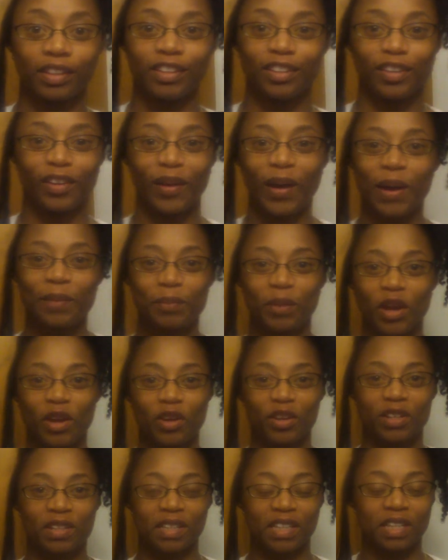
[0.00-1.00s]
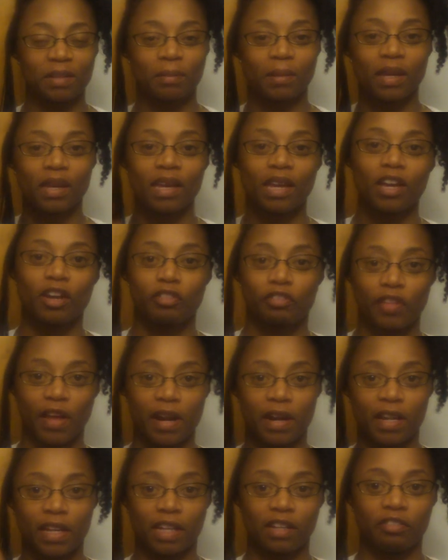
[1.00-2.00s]
You know, I'm not going to keep
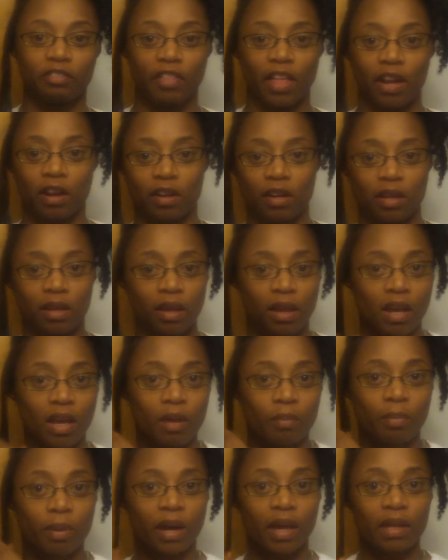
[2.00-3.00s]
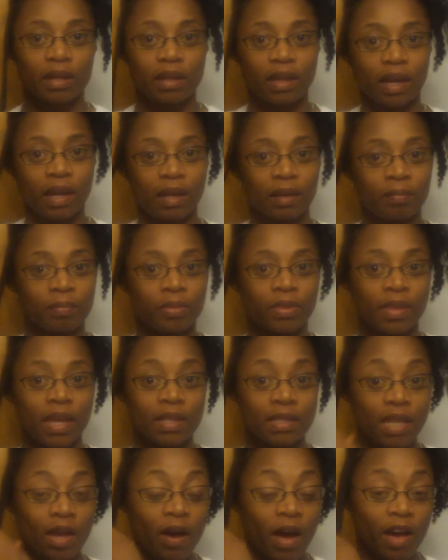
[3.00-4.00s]
flat ironing and flat ironing. But um,
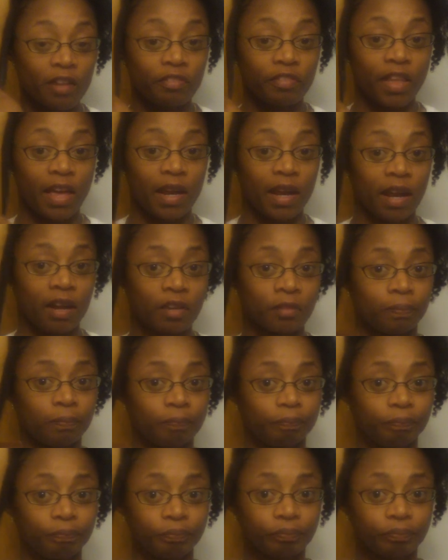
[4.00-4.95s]
that's how I flat iron.